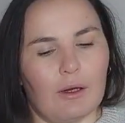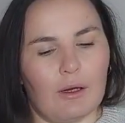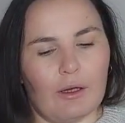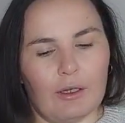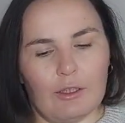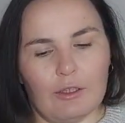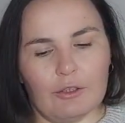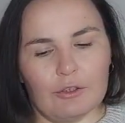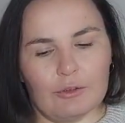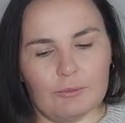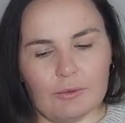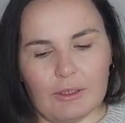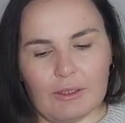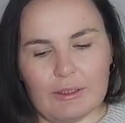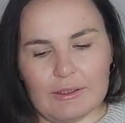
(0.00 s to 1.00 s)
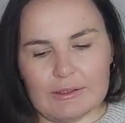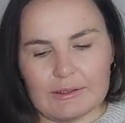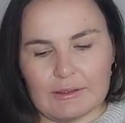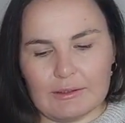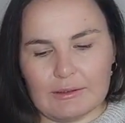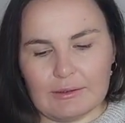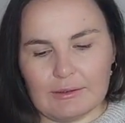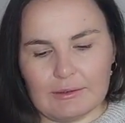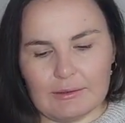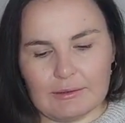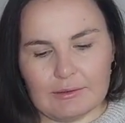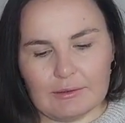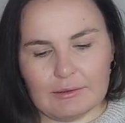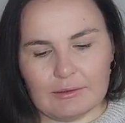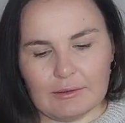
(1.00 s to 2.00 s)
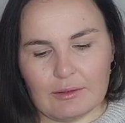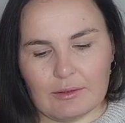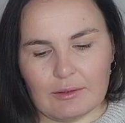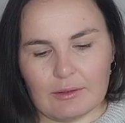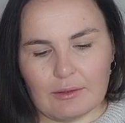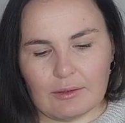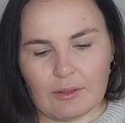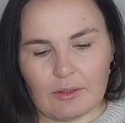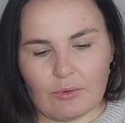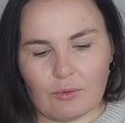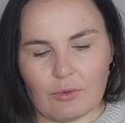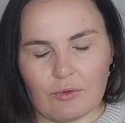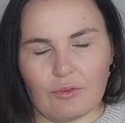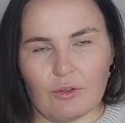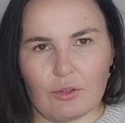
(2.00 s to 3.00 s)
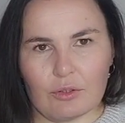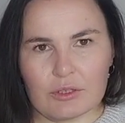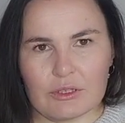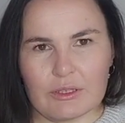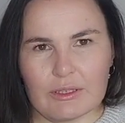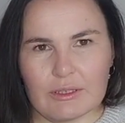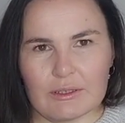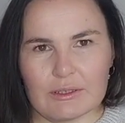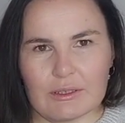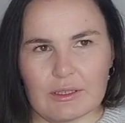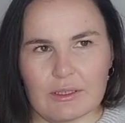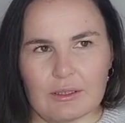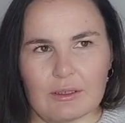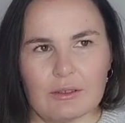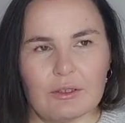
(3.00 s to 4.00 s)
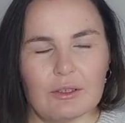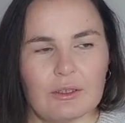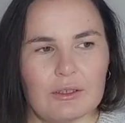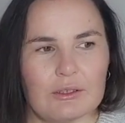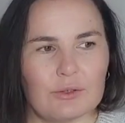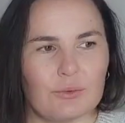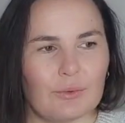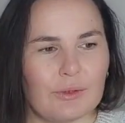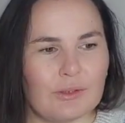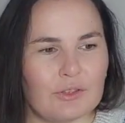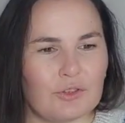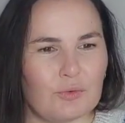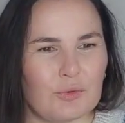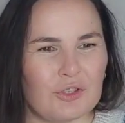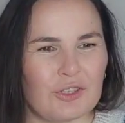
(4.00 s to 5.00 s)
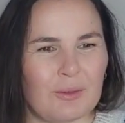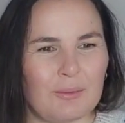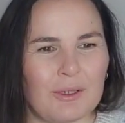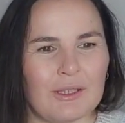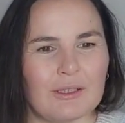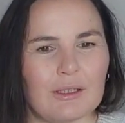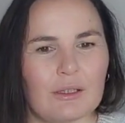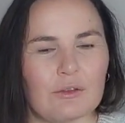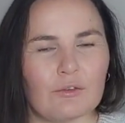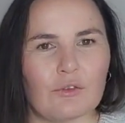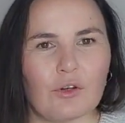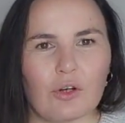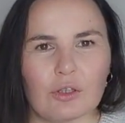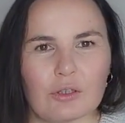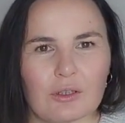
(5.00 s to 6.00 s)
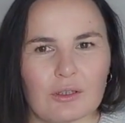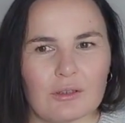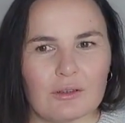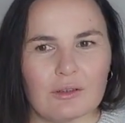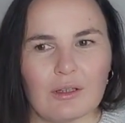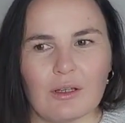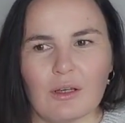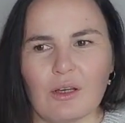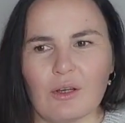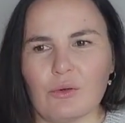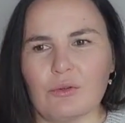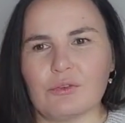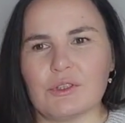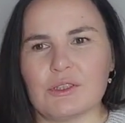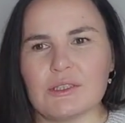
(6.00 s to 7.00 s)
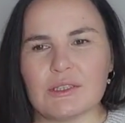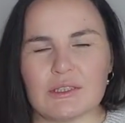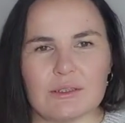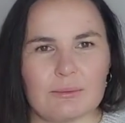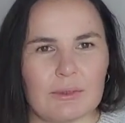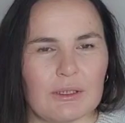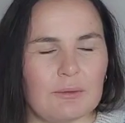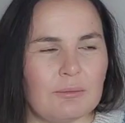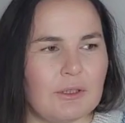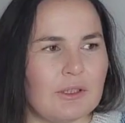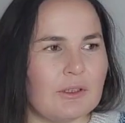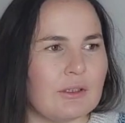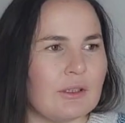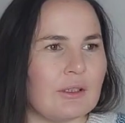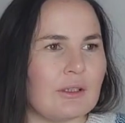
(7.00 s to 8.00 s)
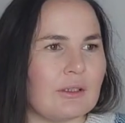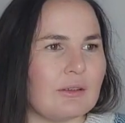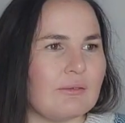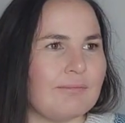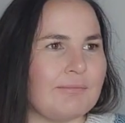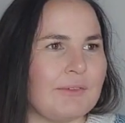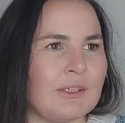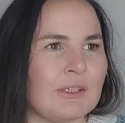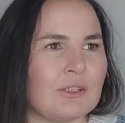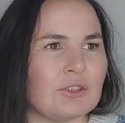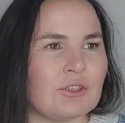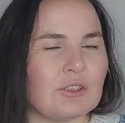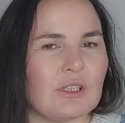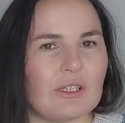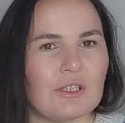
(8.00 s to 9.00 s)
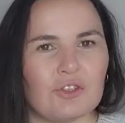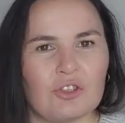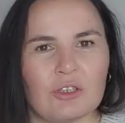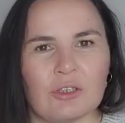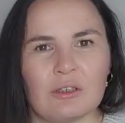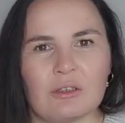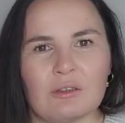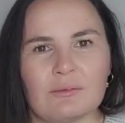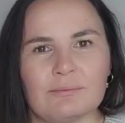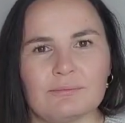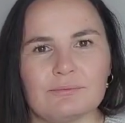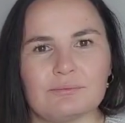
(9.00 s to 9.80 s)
I learned my lesson with last year's Ranunculus, which I made out of cotton with the 6mm. It's stretching.